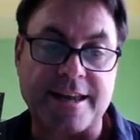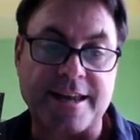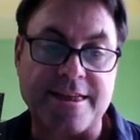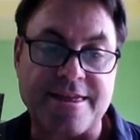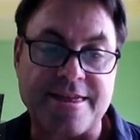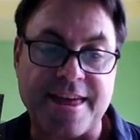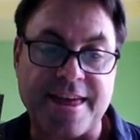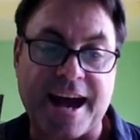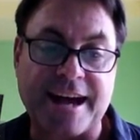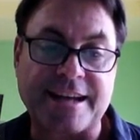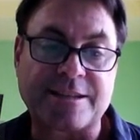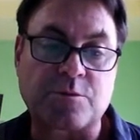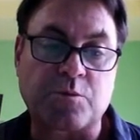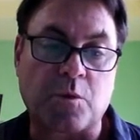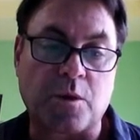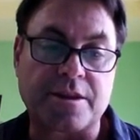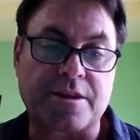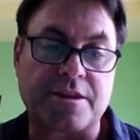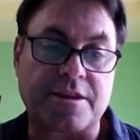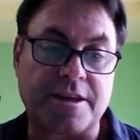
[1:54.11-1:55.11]
And that's
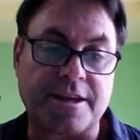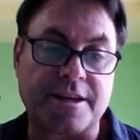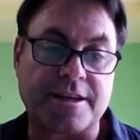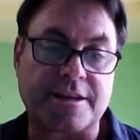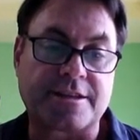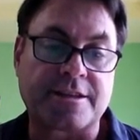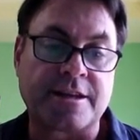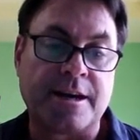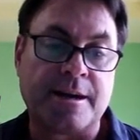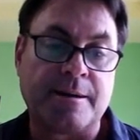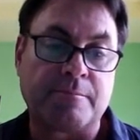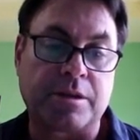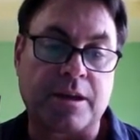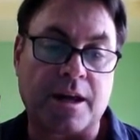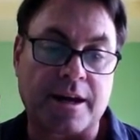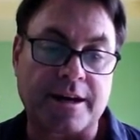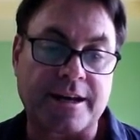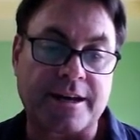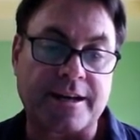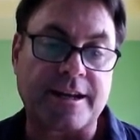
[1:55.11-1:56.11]
what this
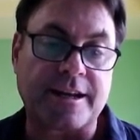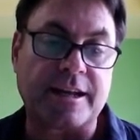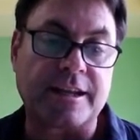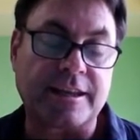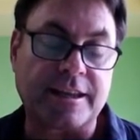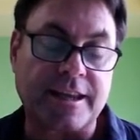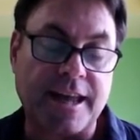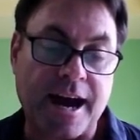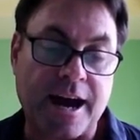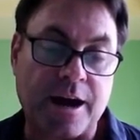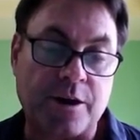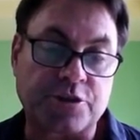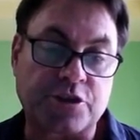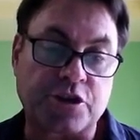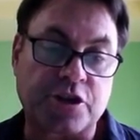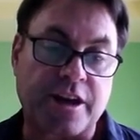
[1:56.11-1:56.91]
plugin allows.